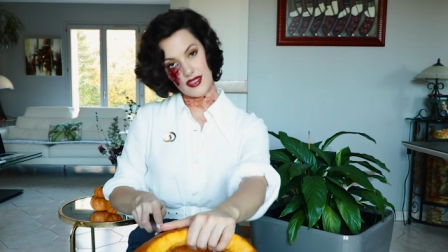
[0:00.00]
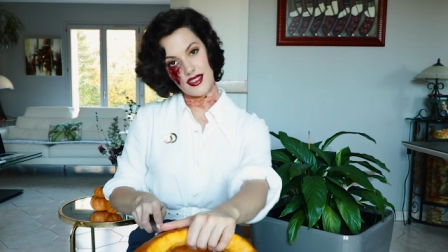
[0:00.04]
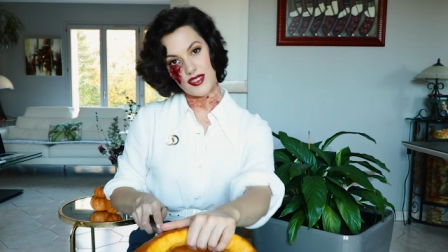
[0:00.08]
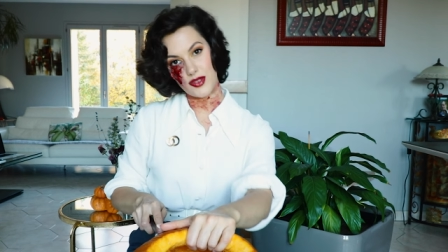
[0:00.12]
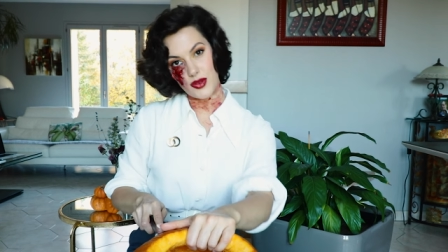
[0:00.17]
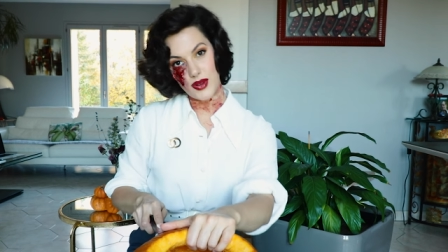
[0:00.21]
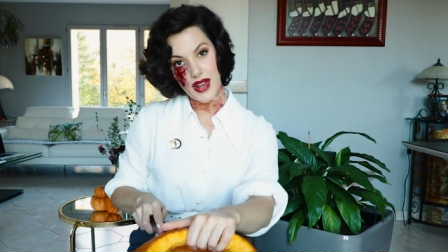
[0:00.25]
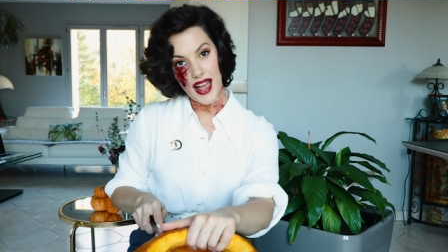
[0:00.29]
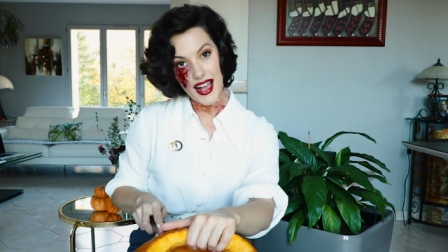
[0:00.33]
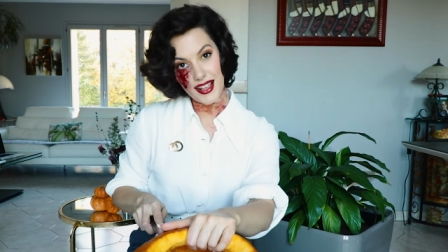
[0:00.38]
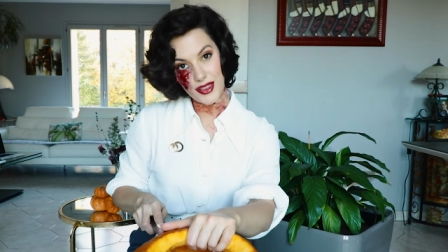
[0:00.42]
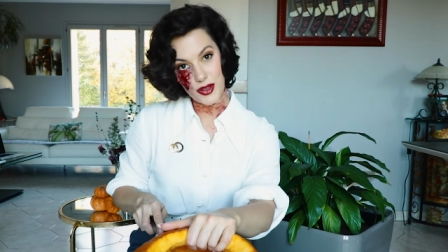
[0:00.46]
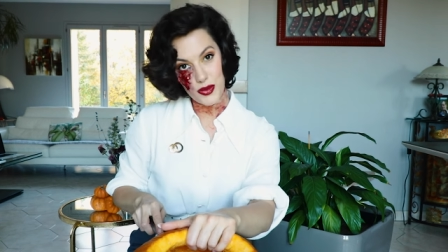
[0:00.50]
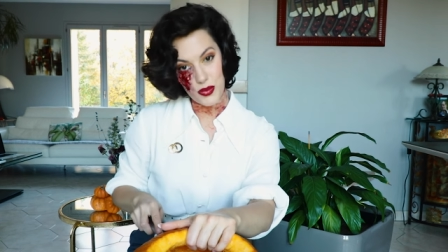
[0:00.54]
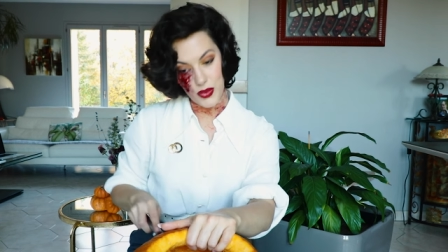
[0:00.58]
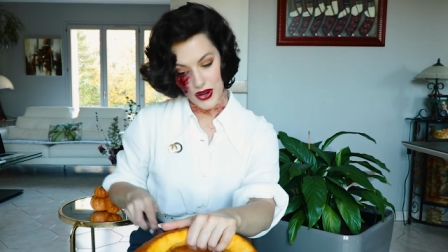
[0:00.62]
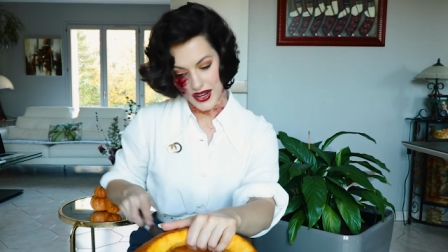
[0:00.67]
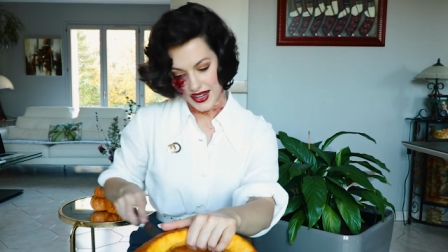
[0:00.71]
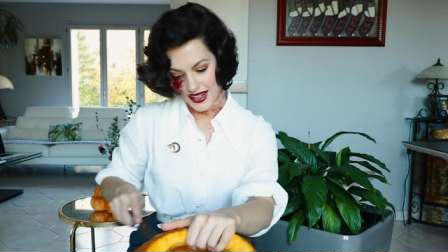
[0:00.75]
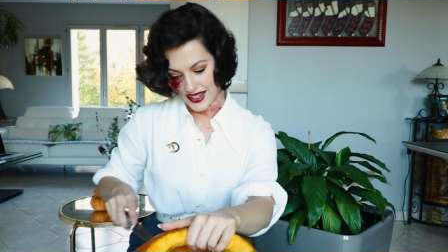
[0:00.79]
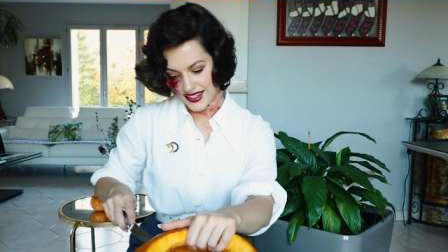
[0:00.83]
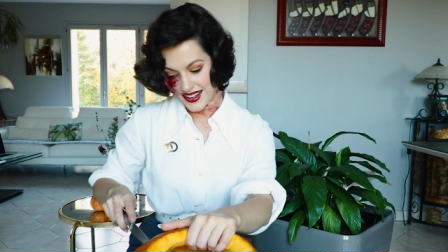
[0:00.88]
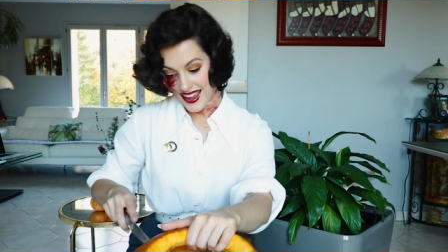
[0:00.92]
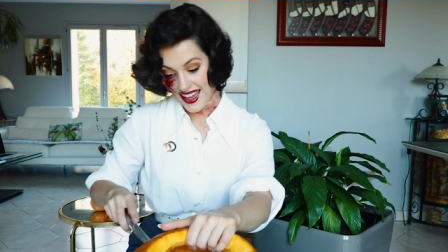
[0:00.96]
this on
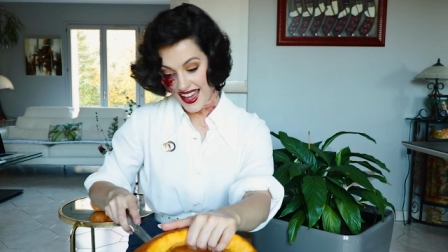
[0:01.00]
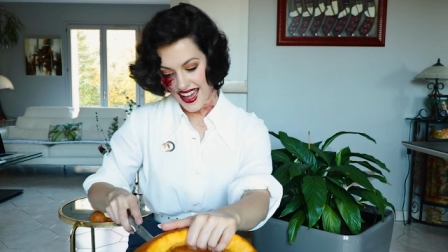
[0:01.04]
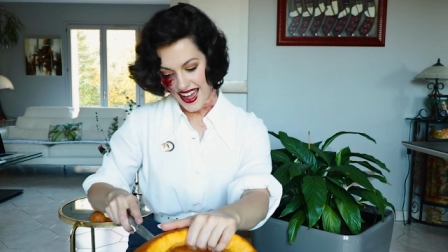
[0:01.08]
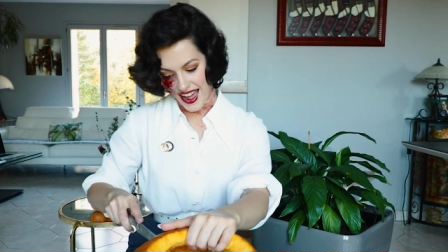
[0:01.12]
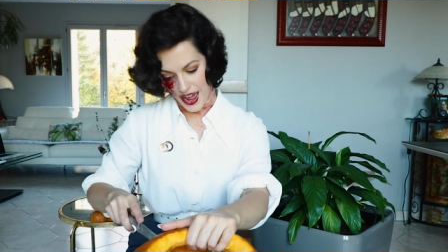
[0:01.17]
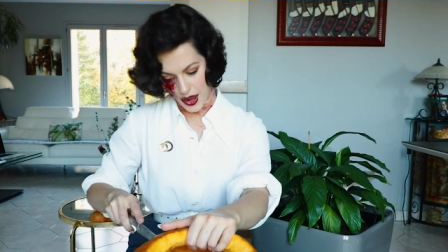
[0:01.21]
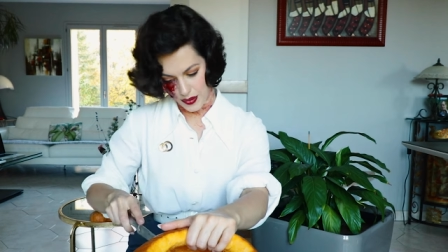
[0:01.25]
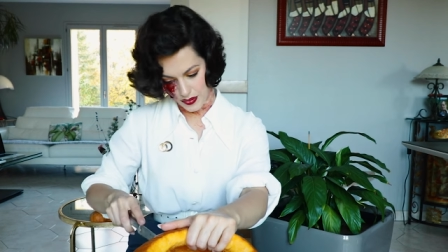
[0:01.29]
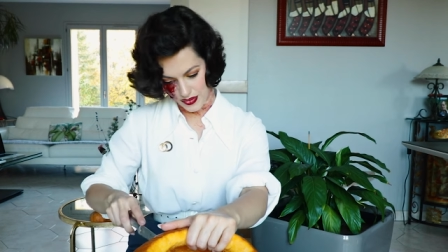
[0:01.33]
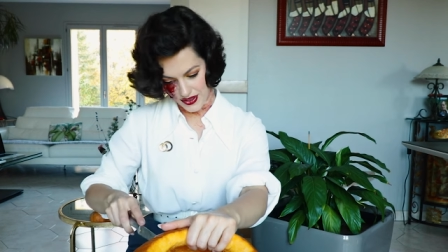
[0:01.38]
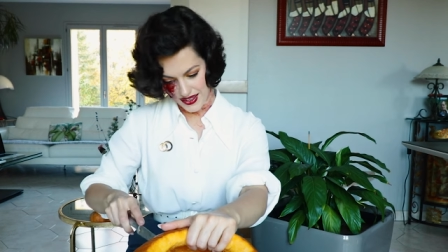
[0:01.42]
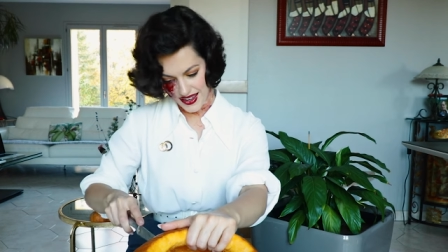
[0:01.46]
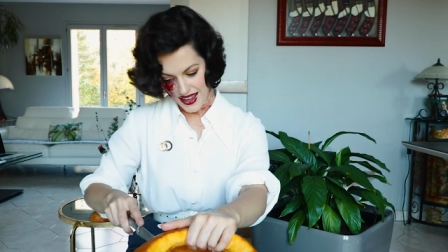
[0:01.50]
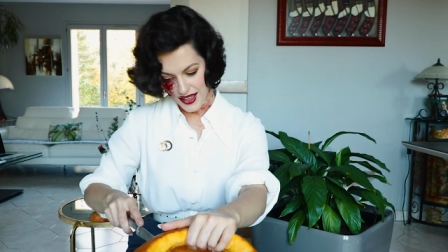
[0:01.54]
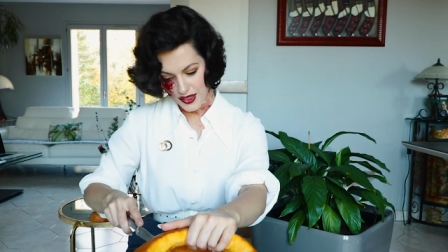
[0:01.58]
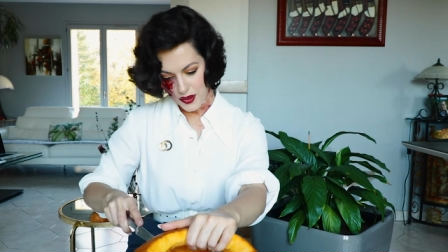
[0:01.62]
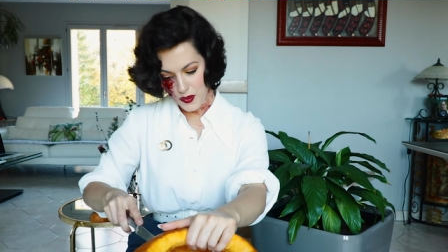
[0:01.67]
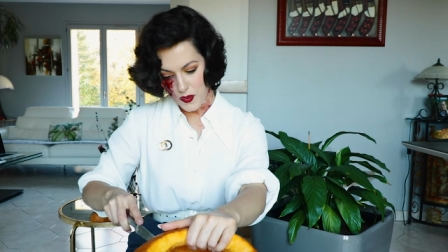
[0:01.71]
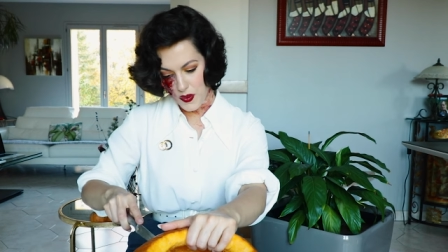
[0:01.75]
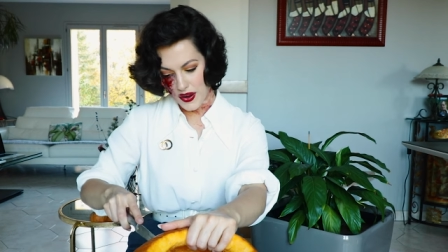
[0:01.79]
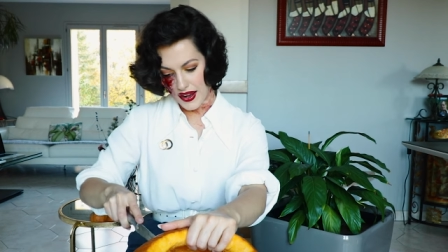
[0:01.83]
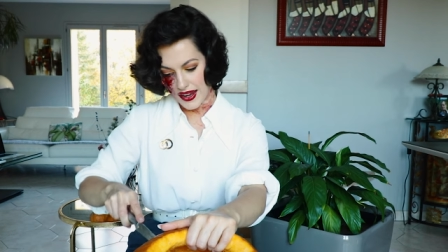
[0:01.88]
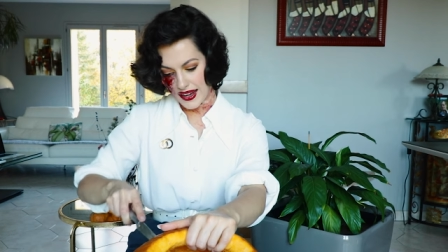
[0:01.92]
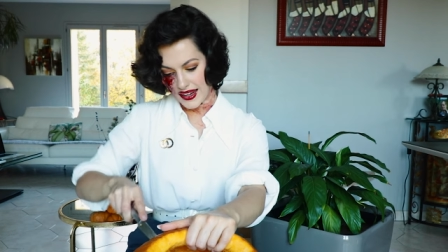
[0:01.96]
Halloween, happy
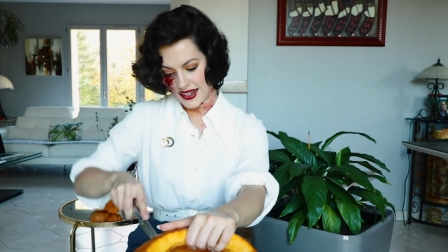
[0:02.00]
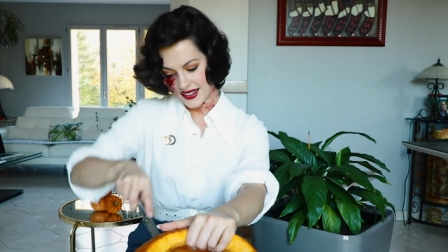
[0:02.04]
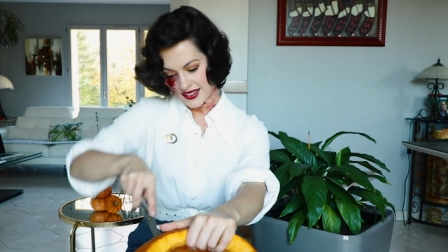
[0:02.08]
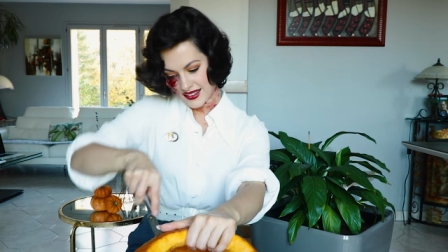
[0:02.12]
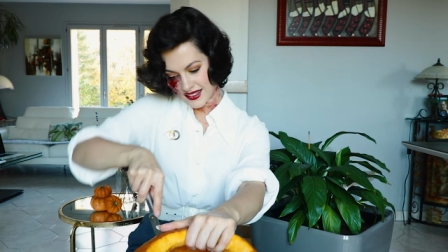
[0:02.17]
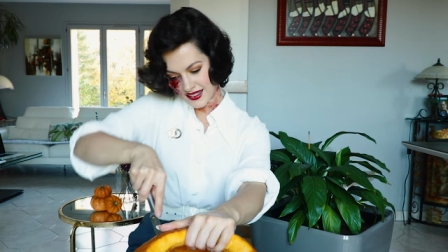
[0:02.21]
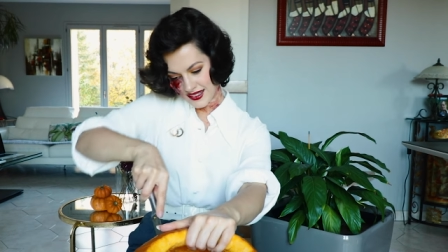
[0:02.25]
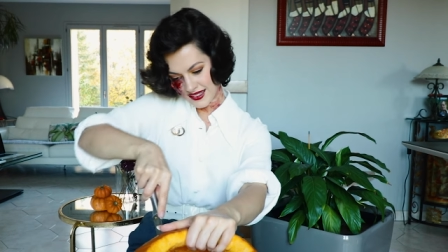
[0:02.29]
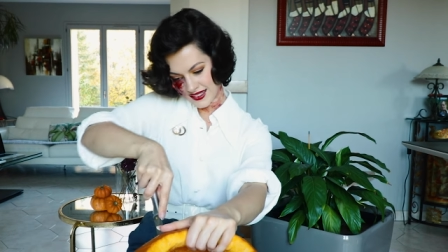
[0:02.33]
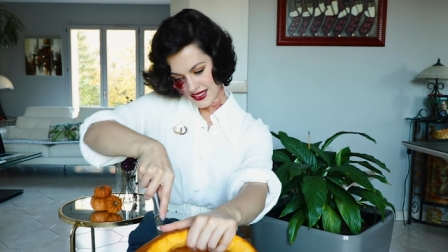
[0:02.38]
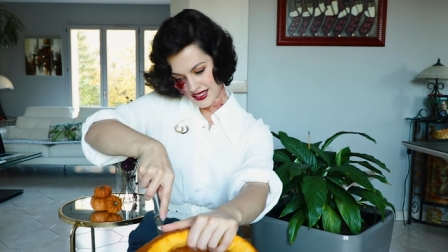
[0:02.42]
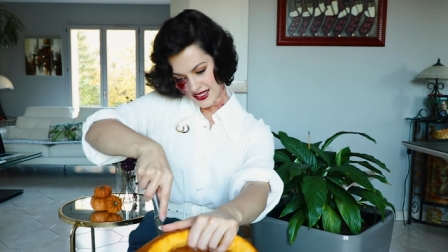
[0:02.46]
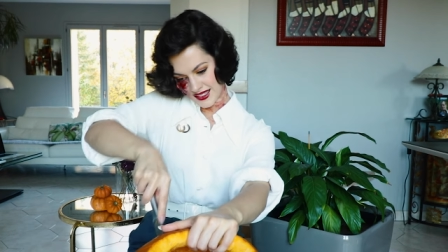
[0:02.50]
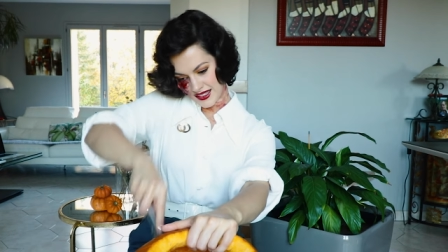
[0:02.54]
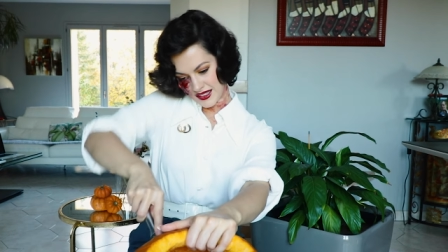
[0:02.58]
Halloween.